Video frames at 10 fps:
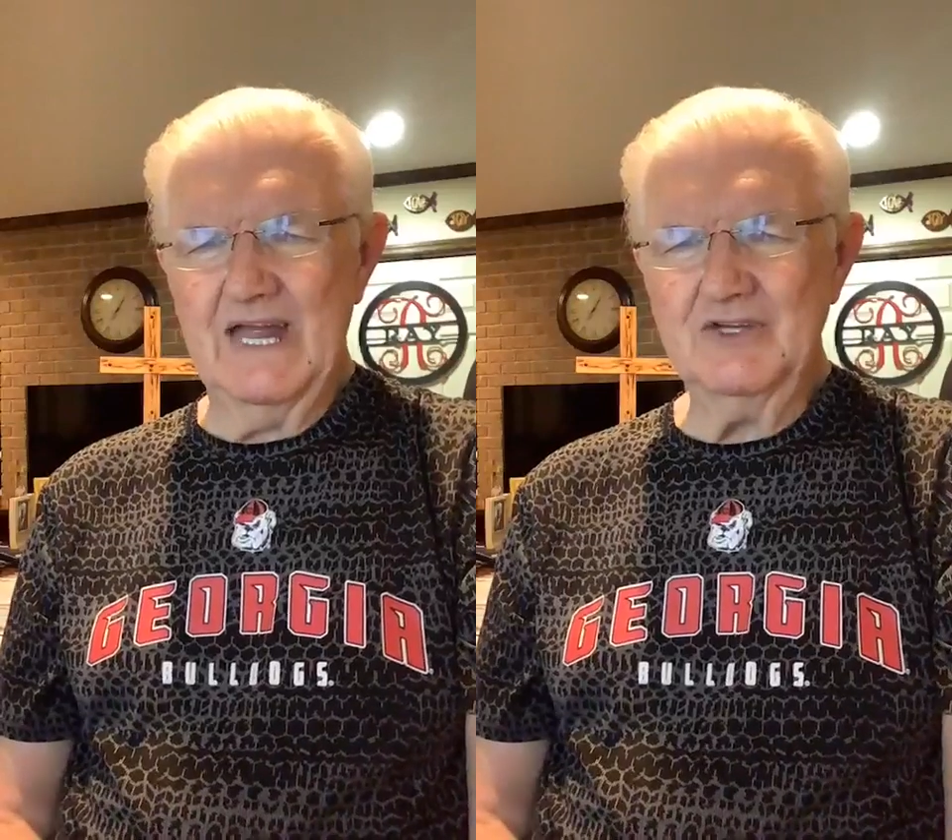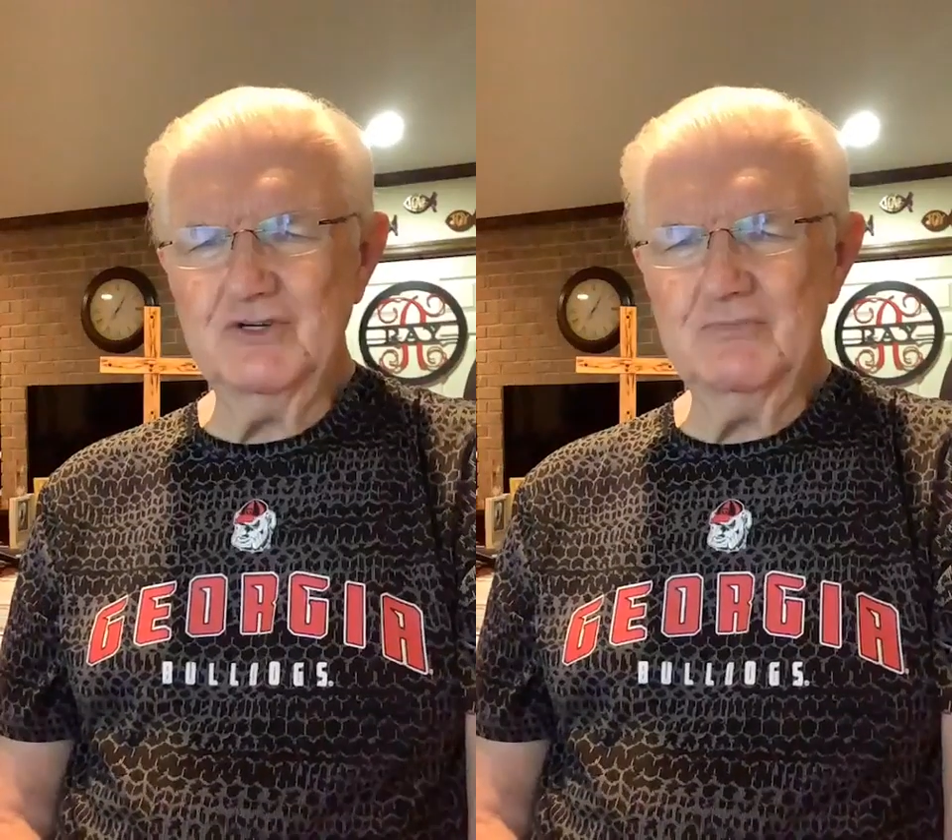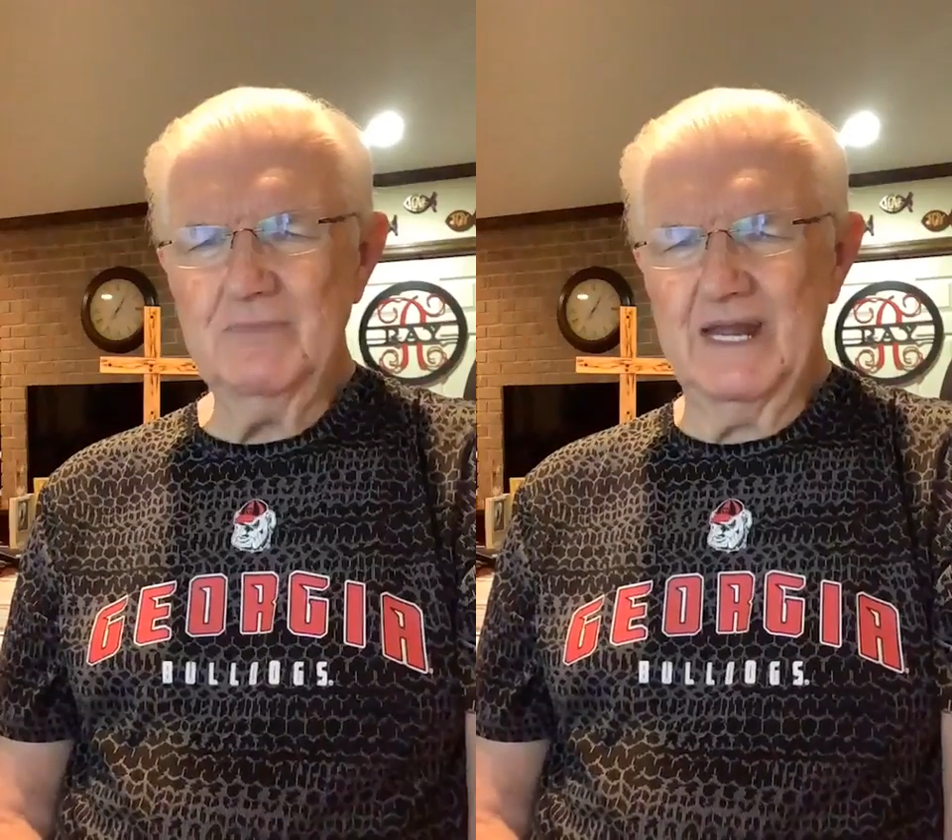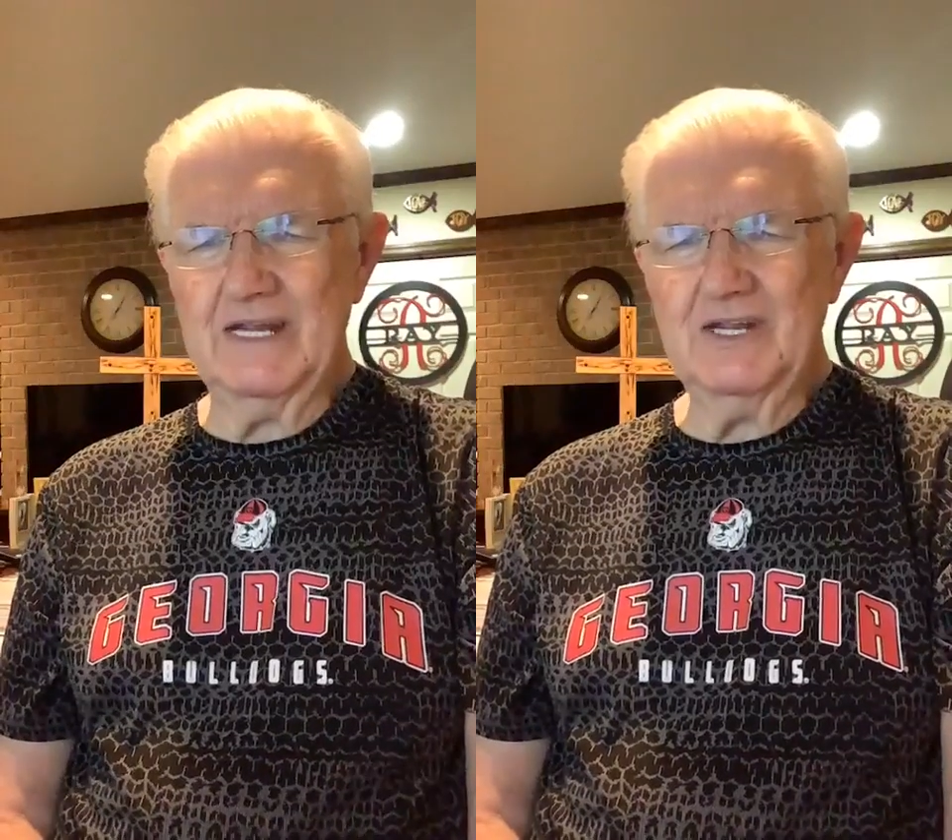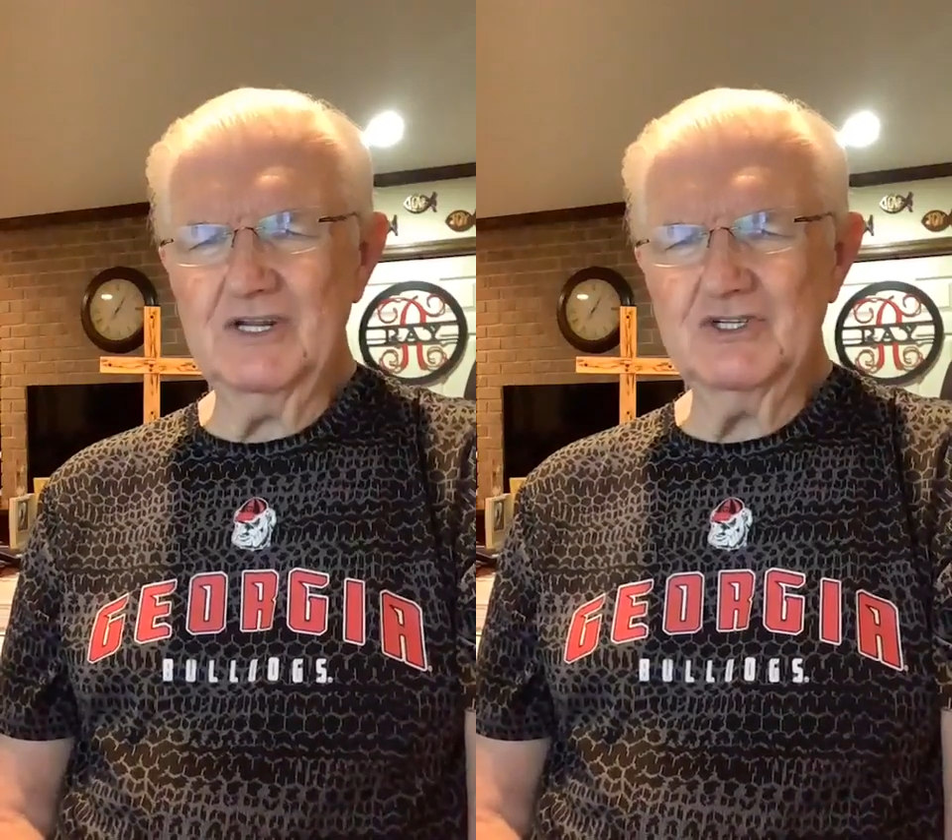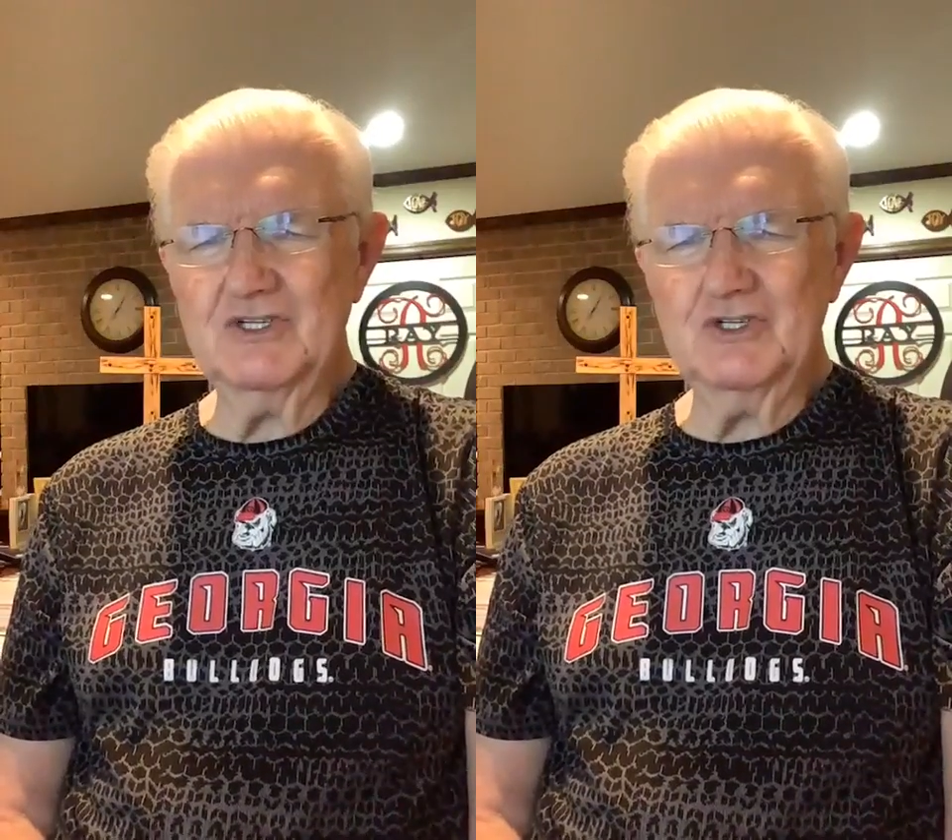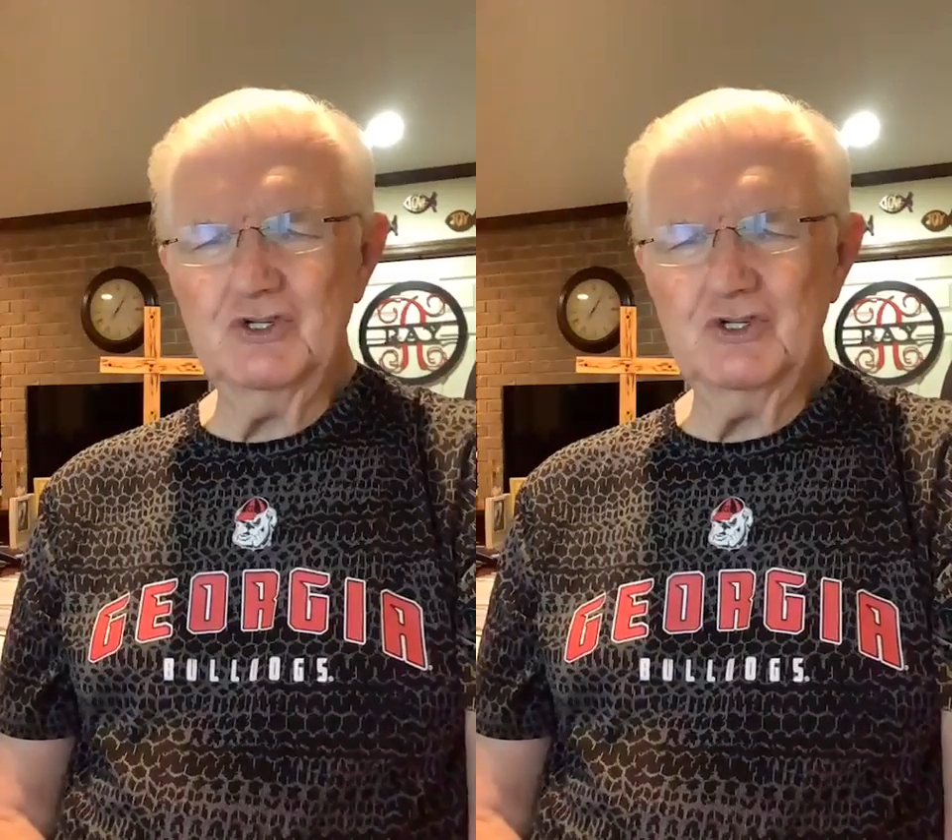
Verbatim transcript: as you make us